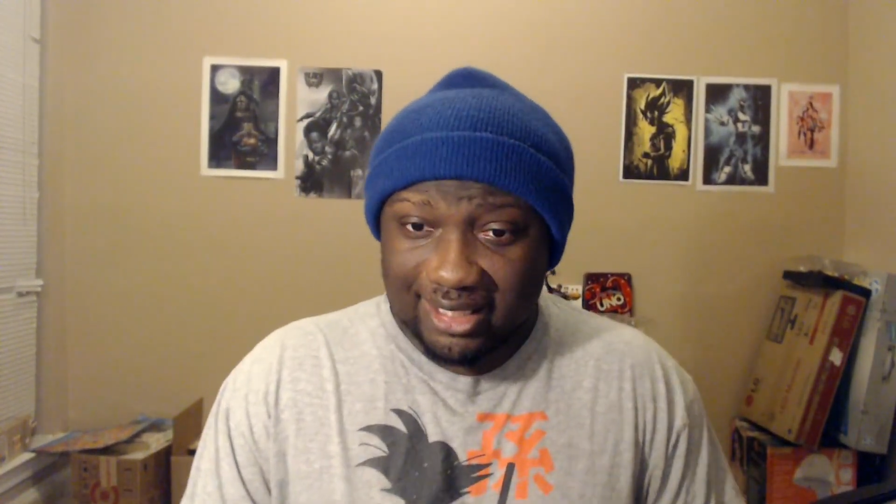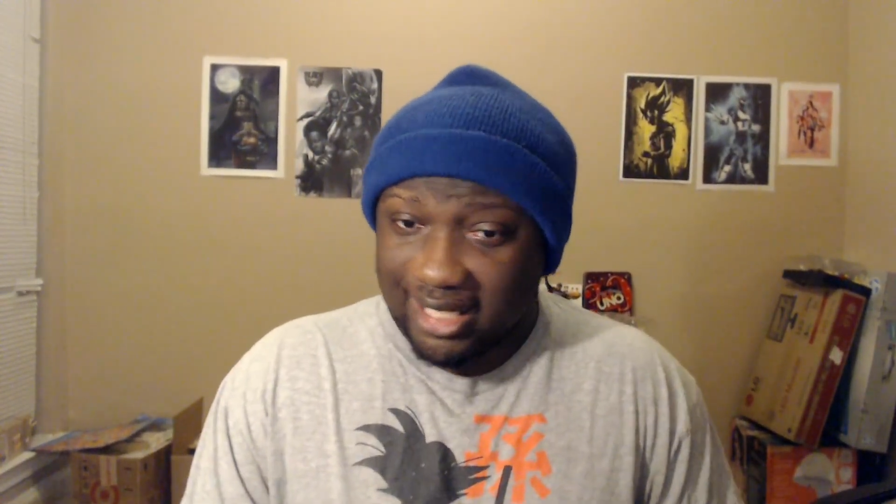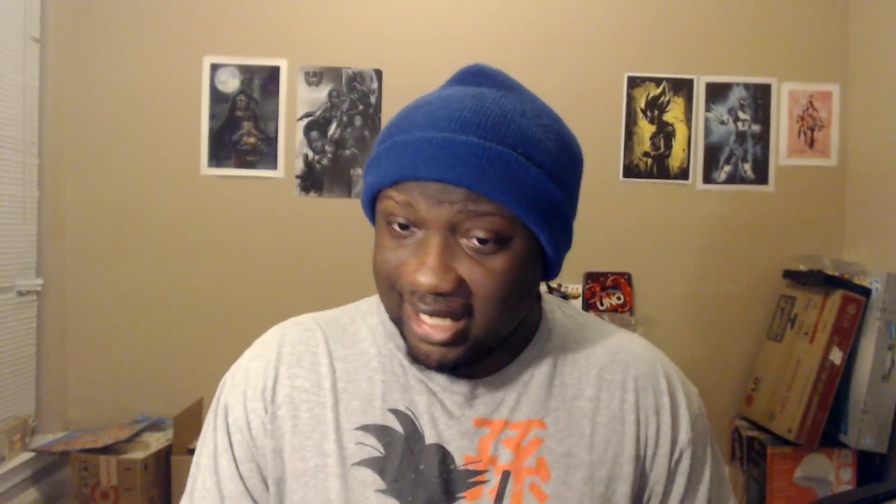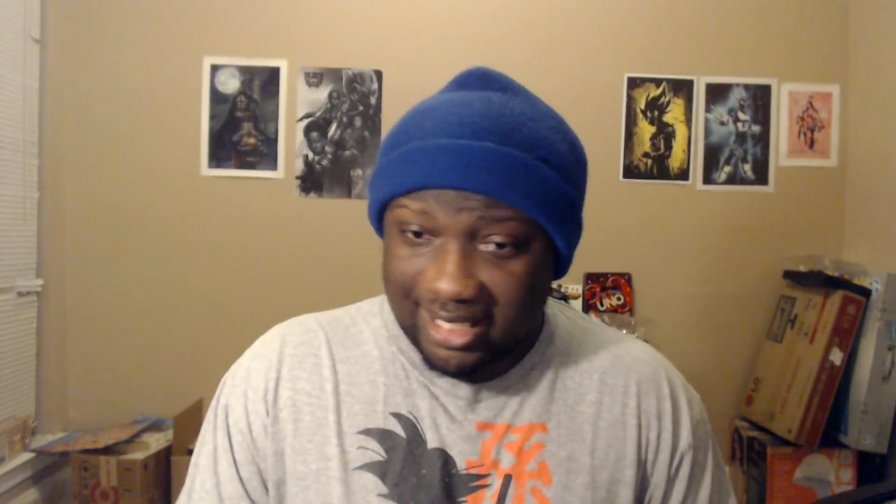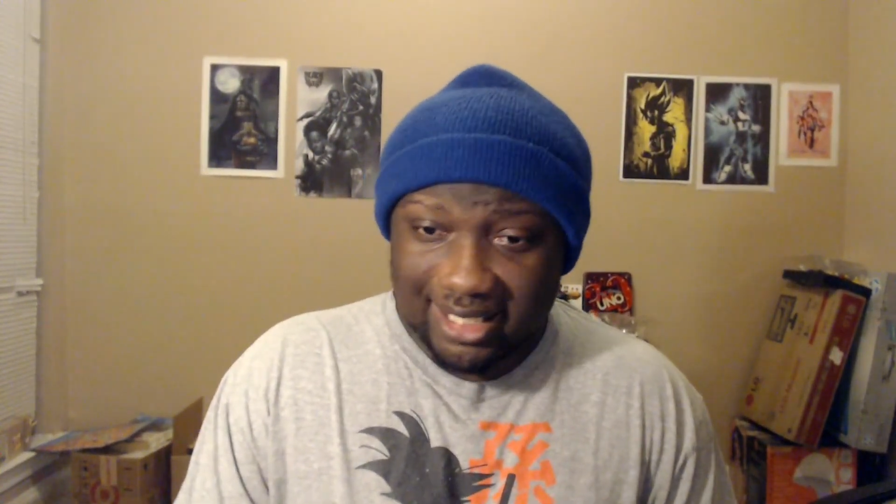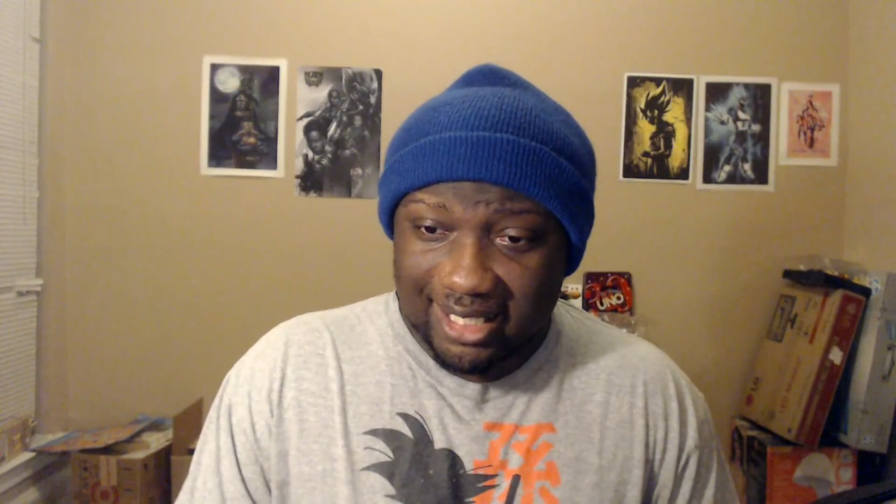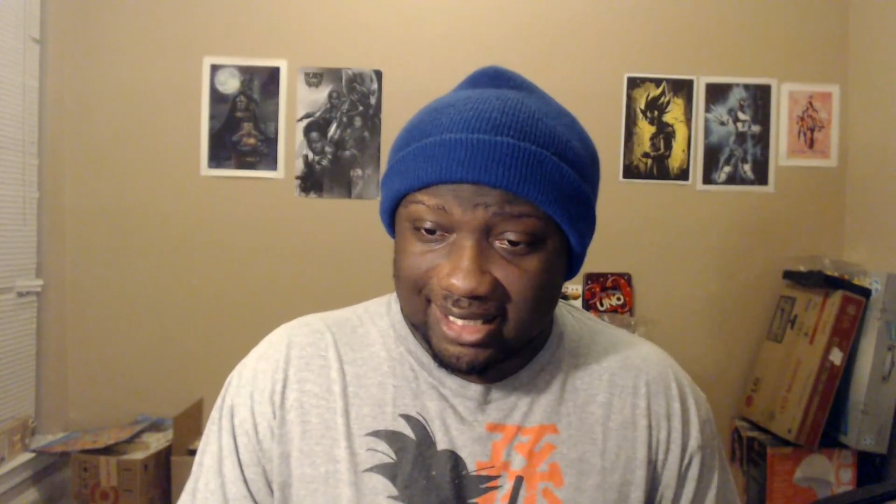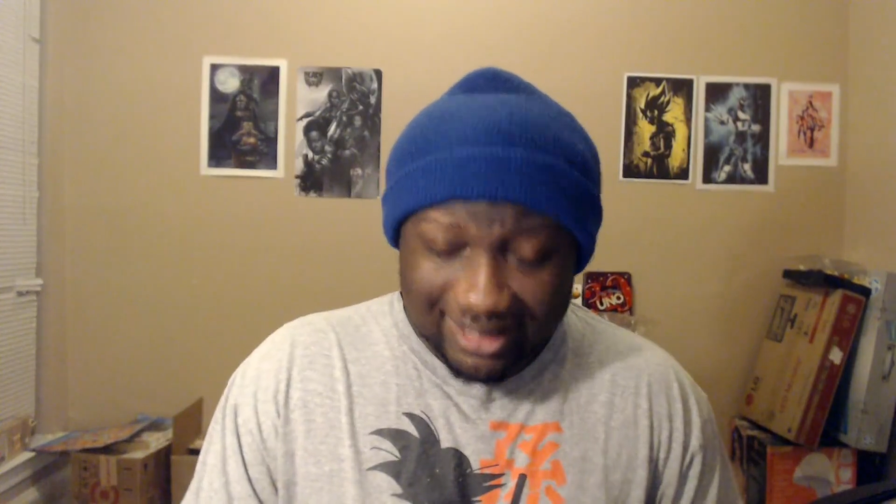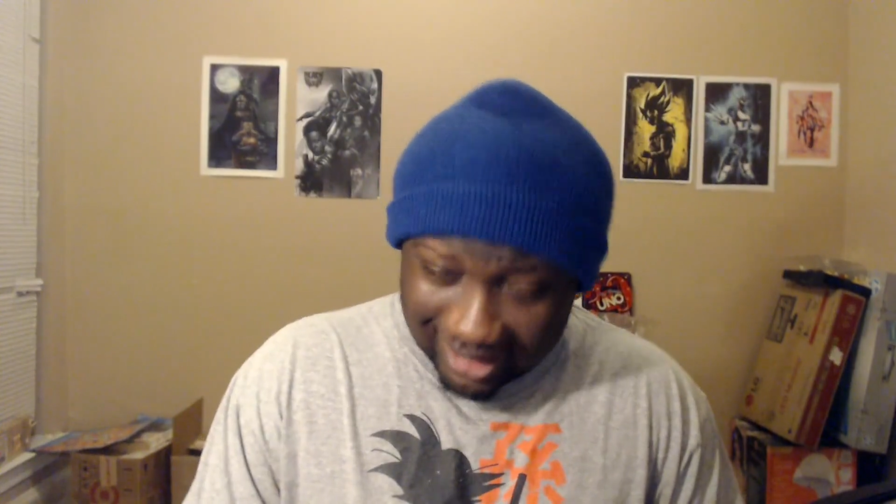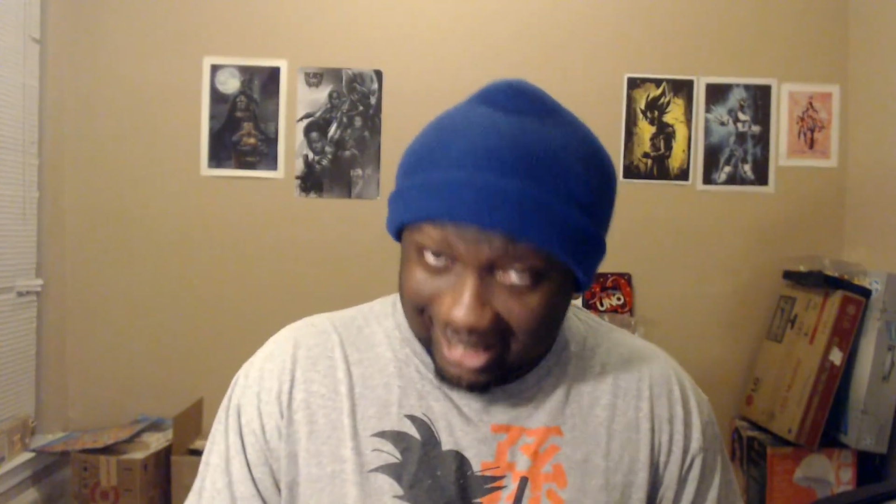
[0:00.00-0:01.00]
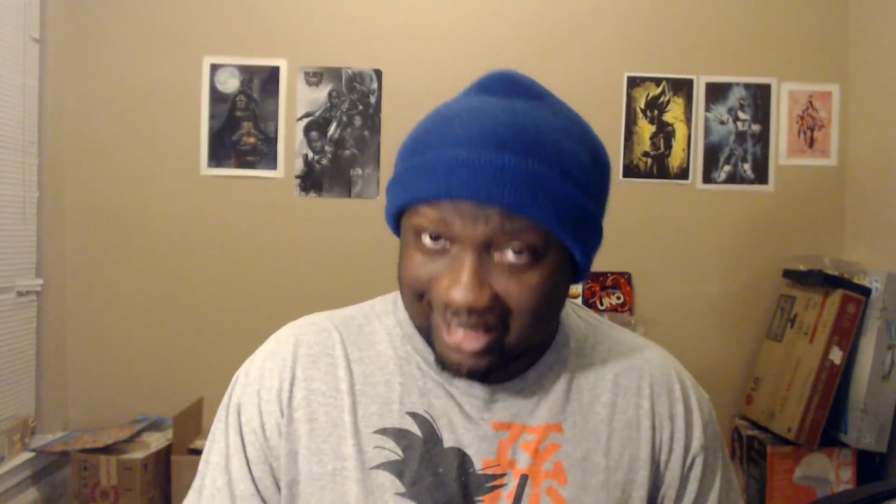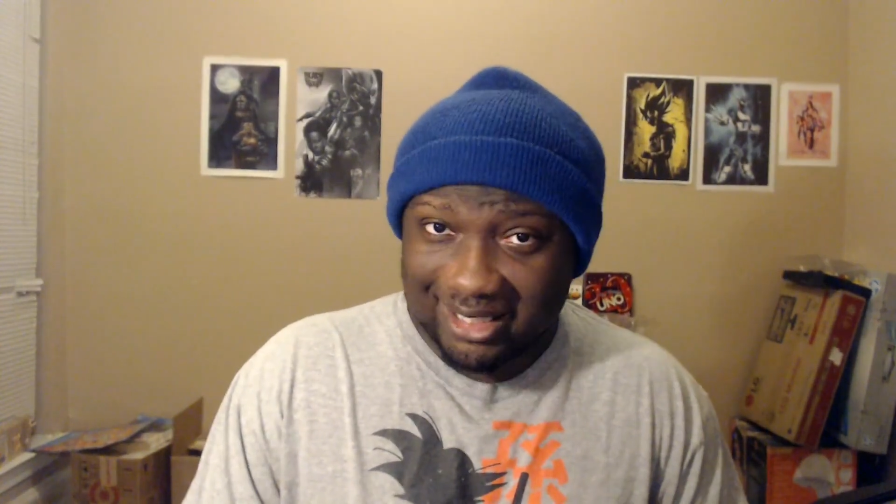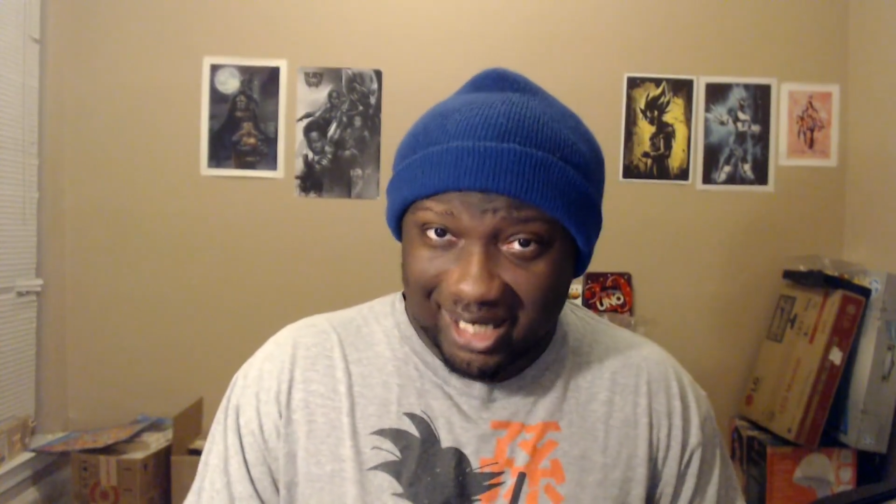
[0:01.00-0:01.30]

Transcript: and it has not